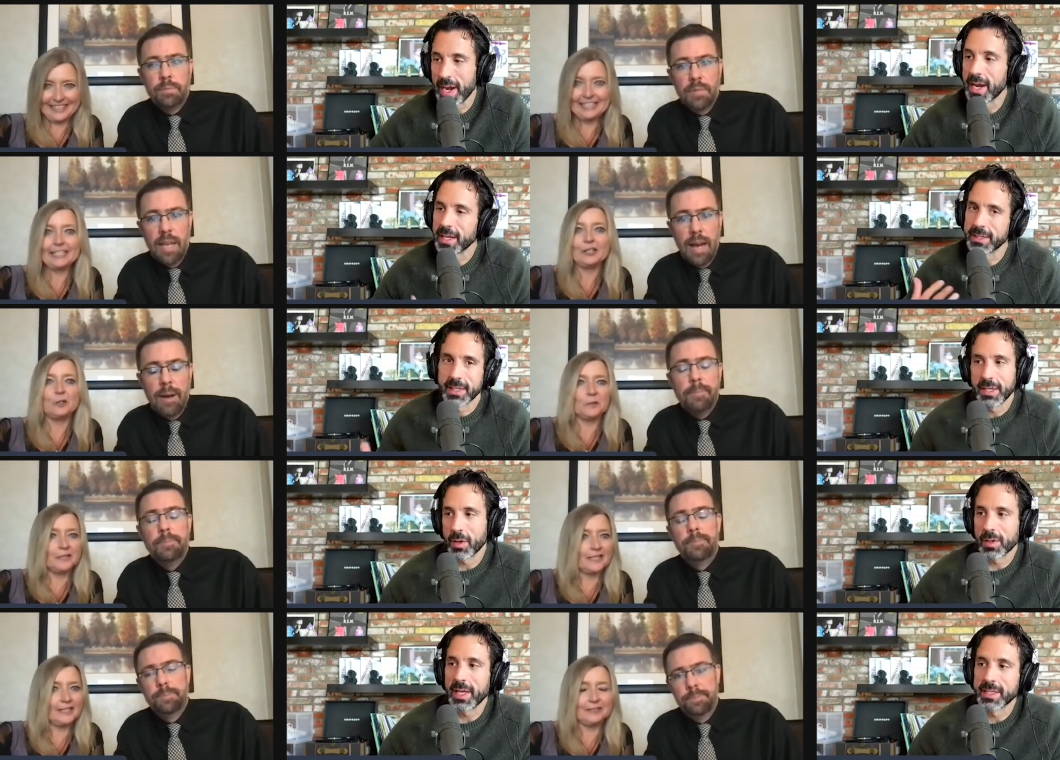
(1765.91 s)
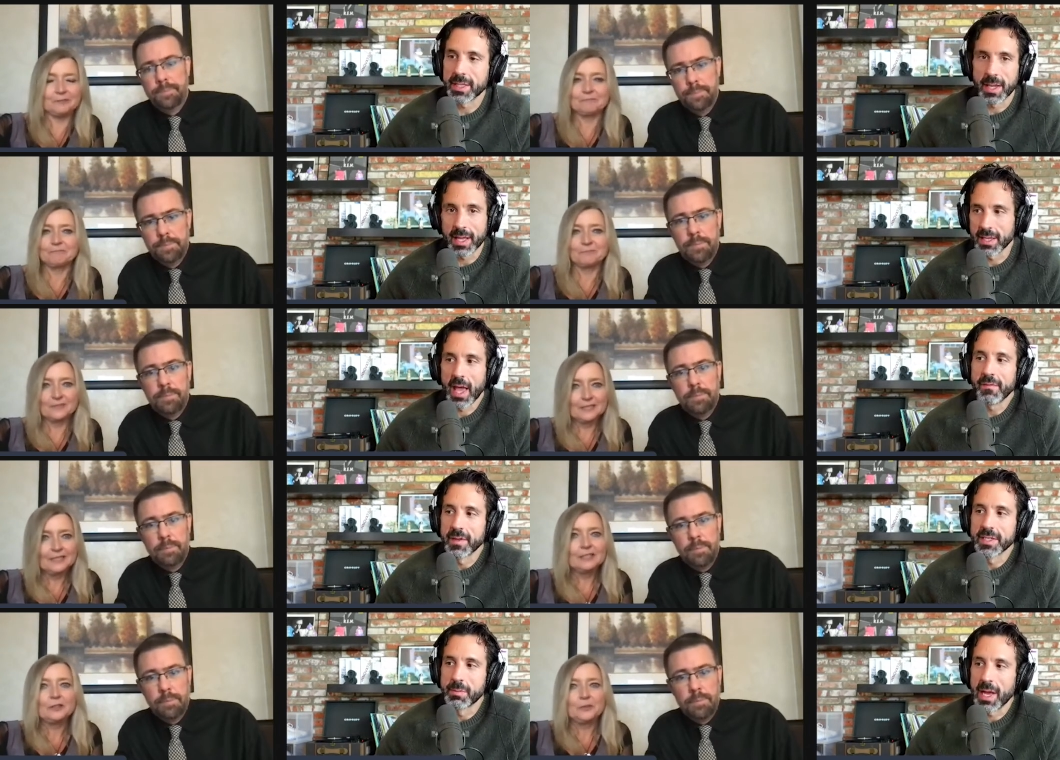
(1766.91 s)
Speaker 1: And it, you know, oh, at least like life
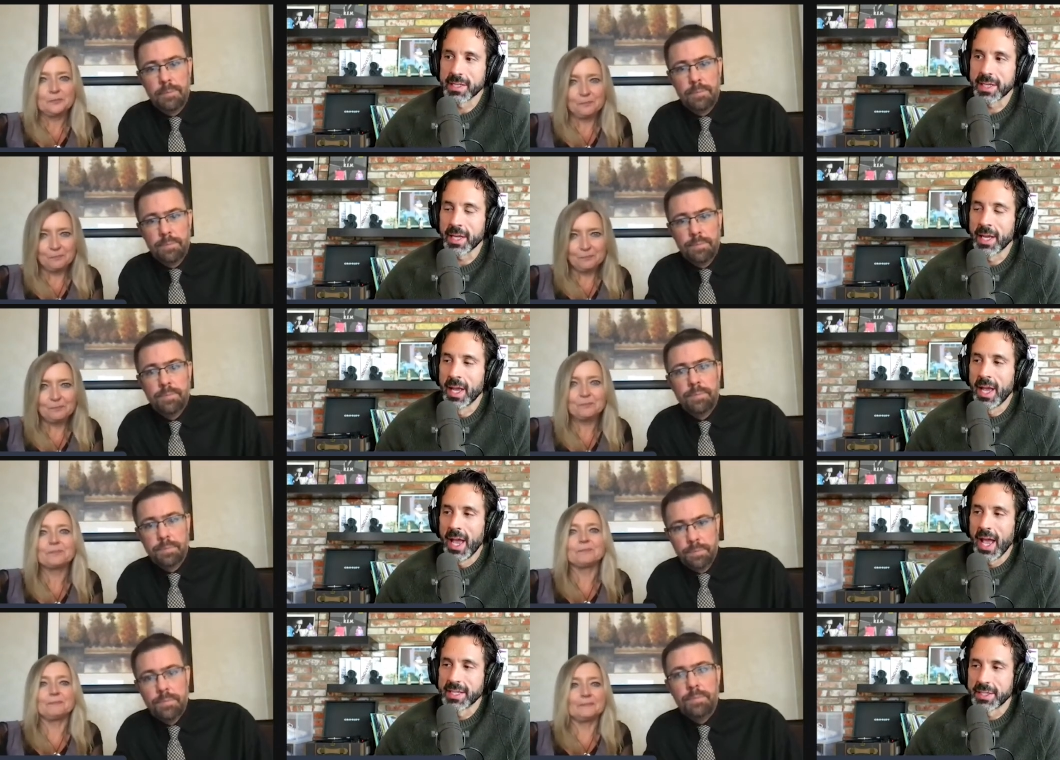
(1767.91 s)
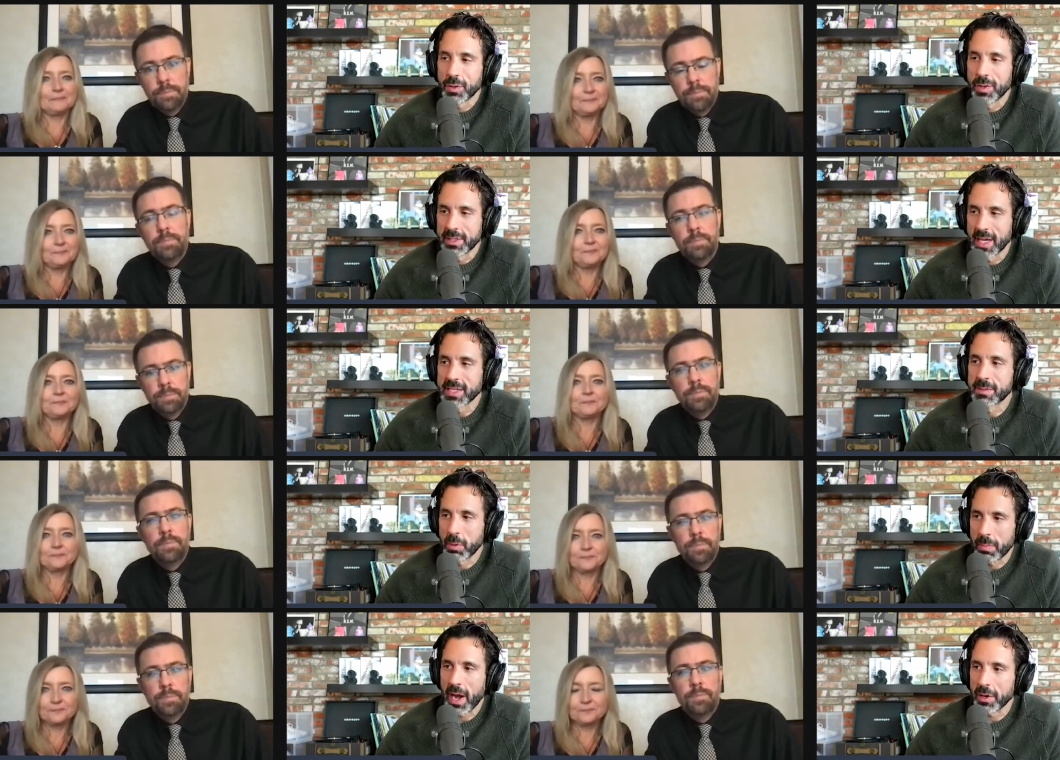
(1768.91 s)
is messy, and mm-hmm. so it does
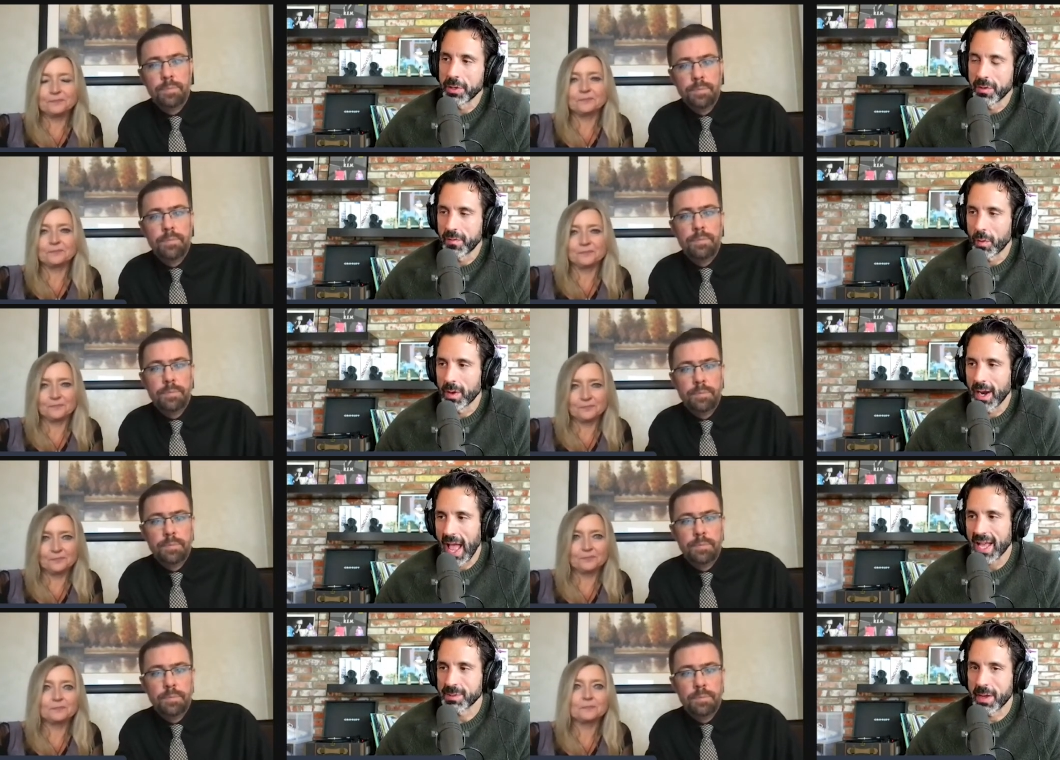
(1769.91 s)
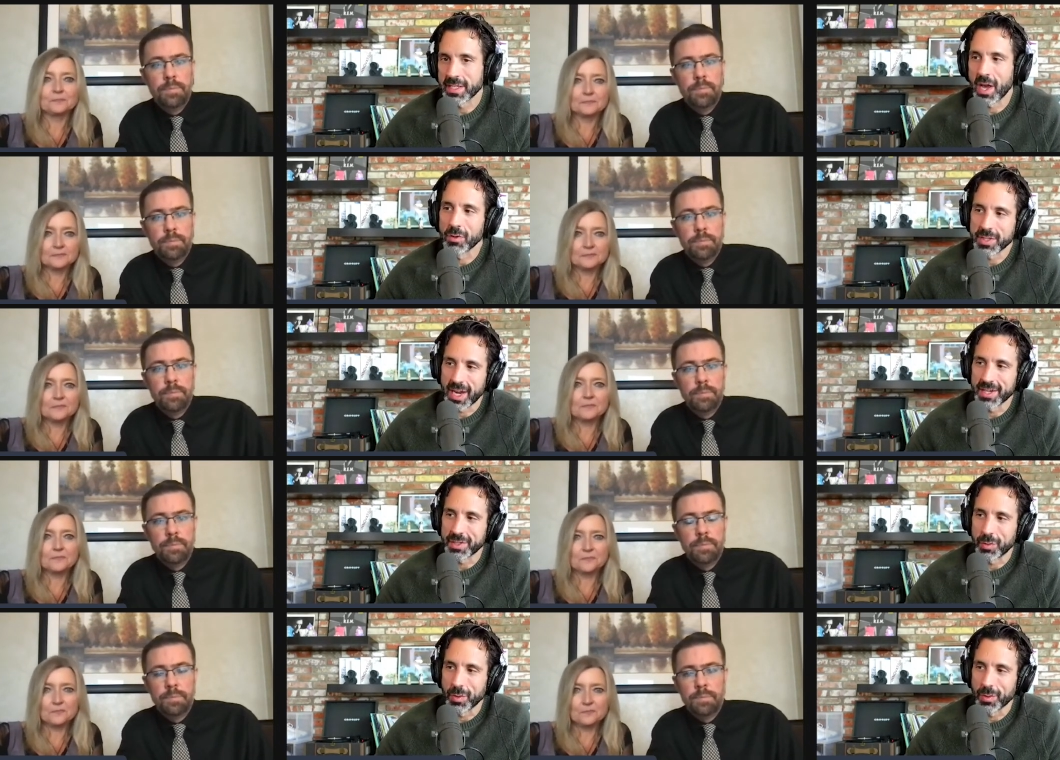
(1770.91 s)
prepare you for aspects outside of
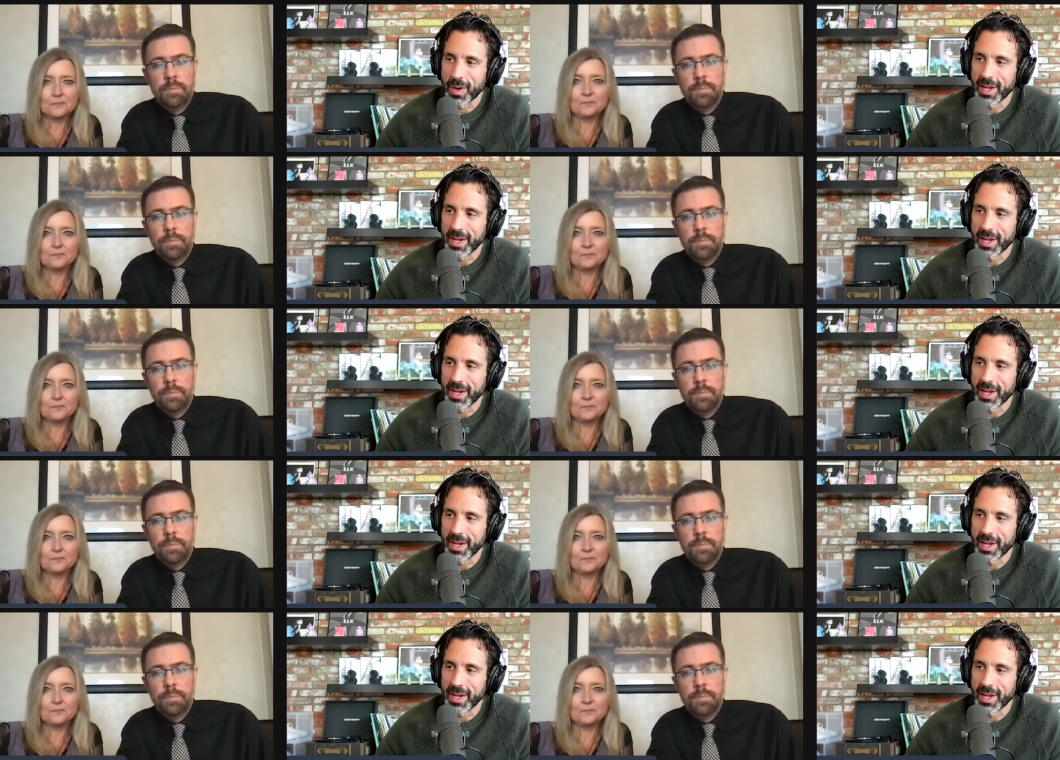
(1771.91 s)
school right